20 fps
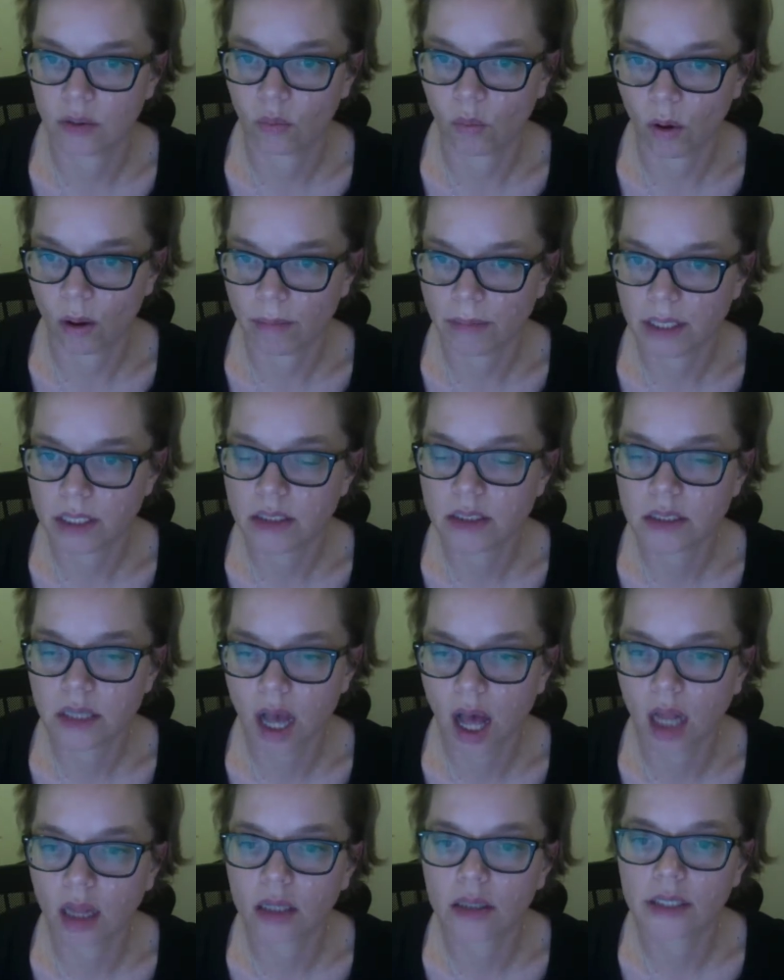woman,
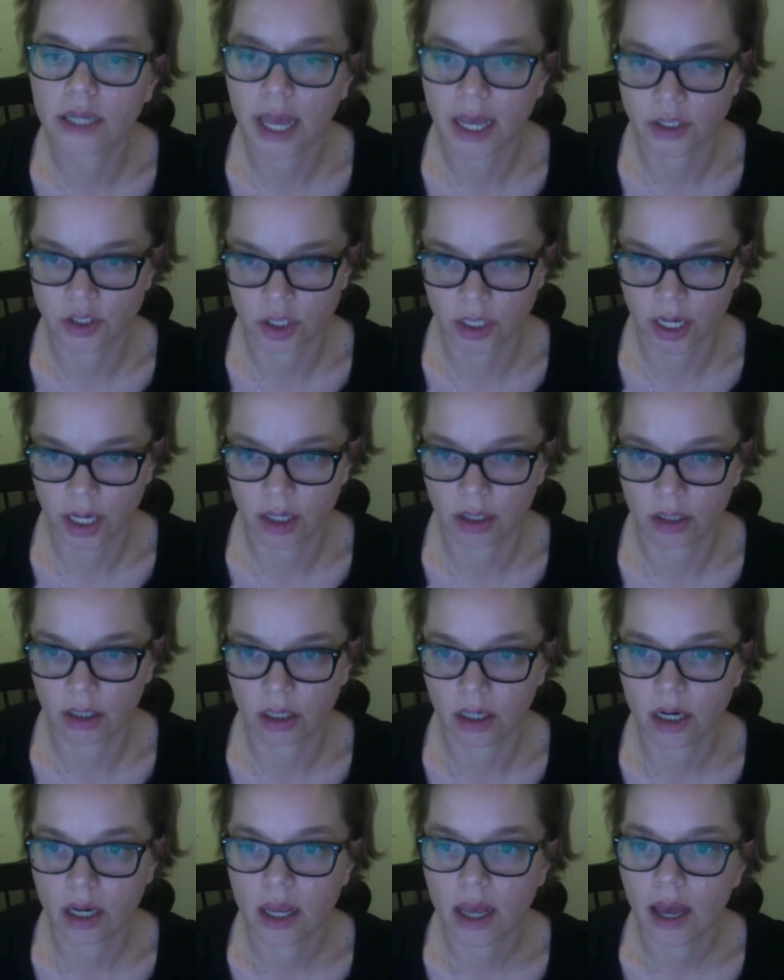scholar, and
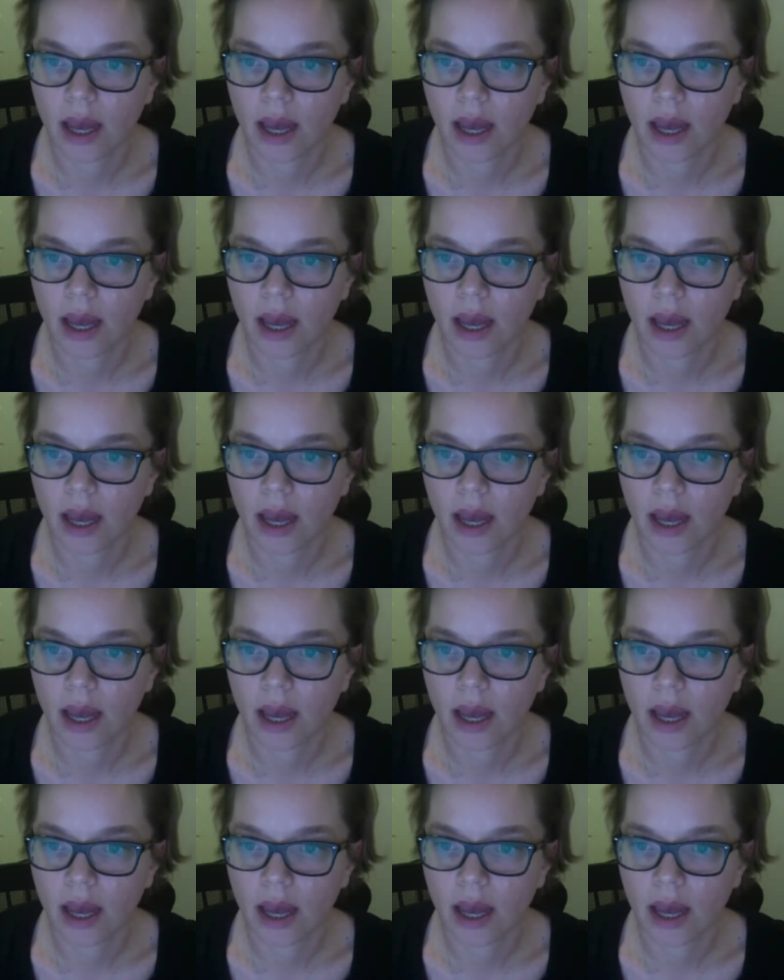educator.